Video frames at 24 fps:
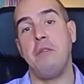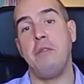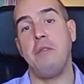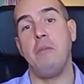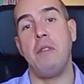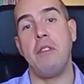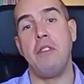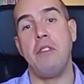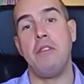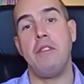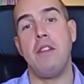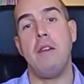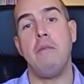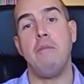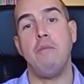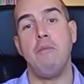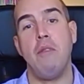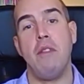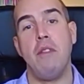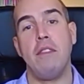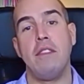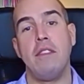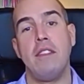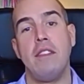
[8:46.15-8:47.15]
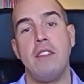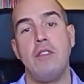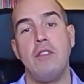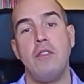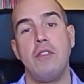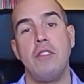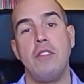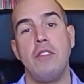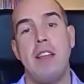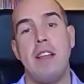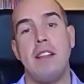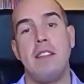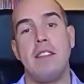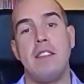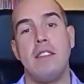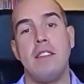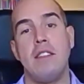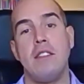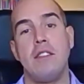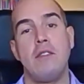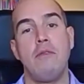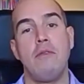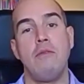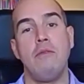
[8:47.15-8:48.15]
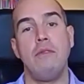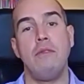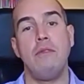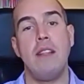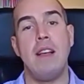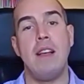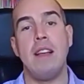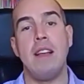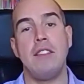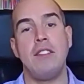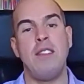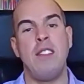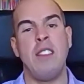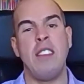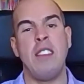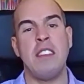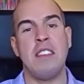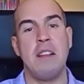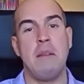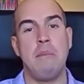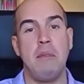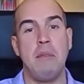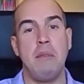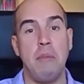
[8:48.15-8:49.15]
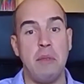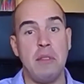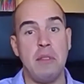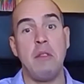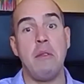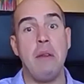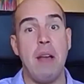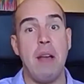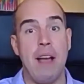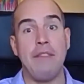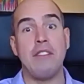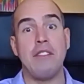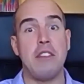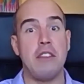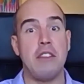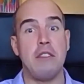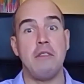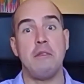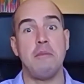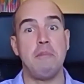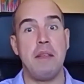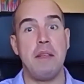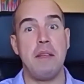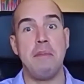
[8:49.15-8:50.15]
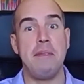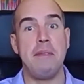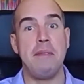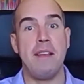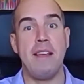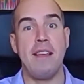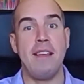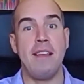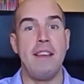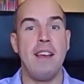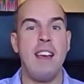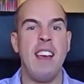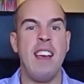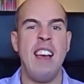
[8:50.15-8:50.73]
What you don't want is you're saying to the school nurse, for example, well, you have to use PPE,